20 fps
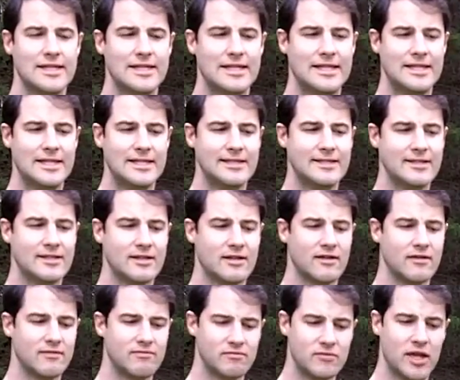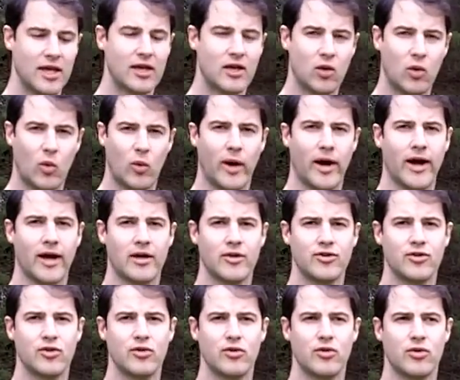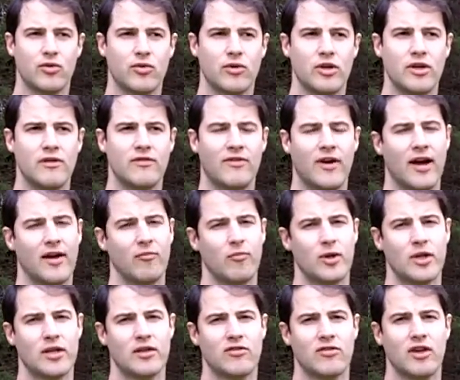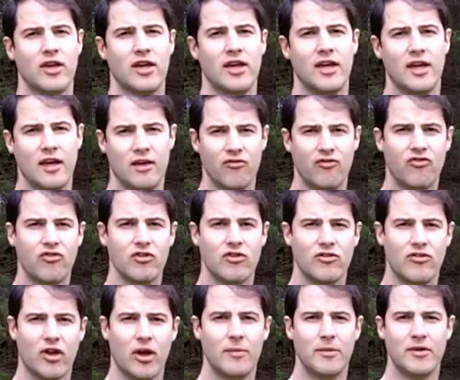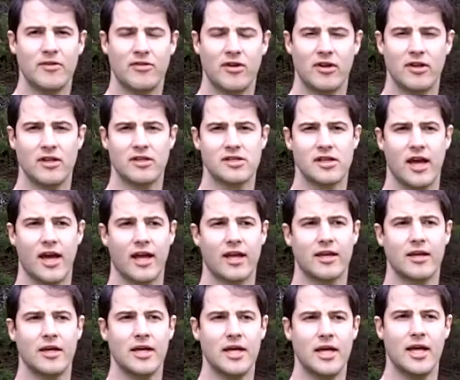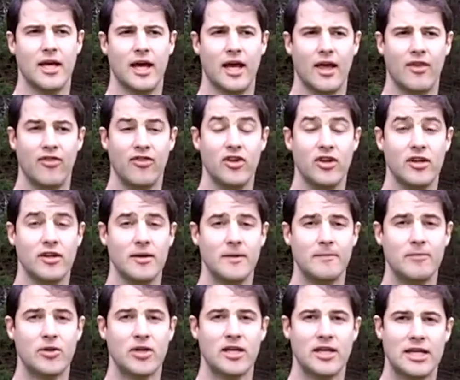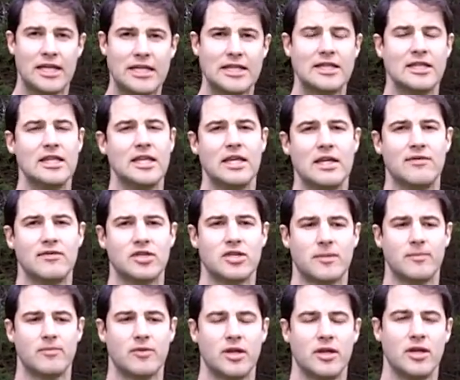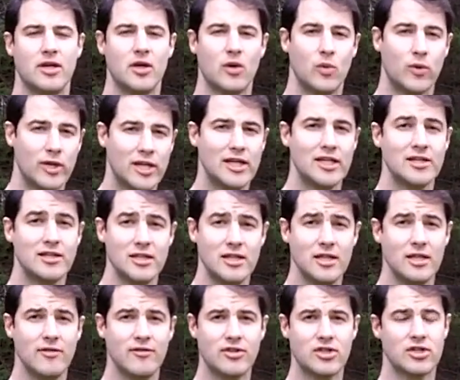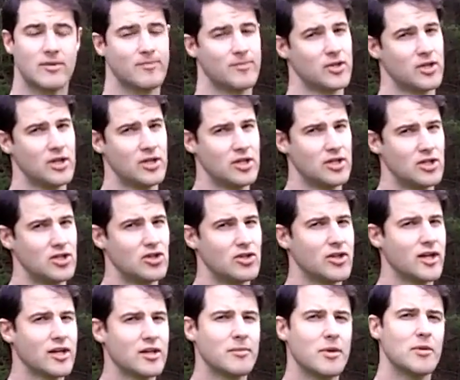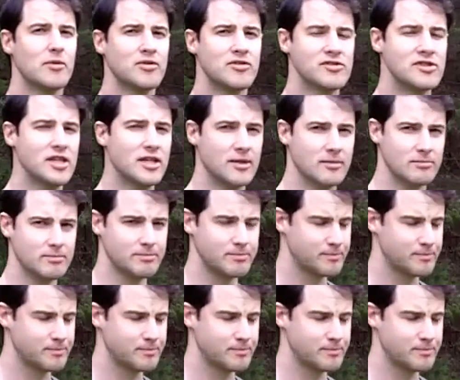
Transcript: he's going to take a while, 2, 3, 5 minutes, and fills up his honey sac. And then he leaves. When he leaves, you're not going to be able to see him.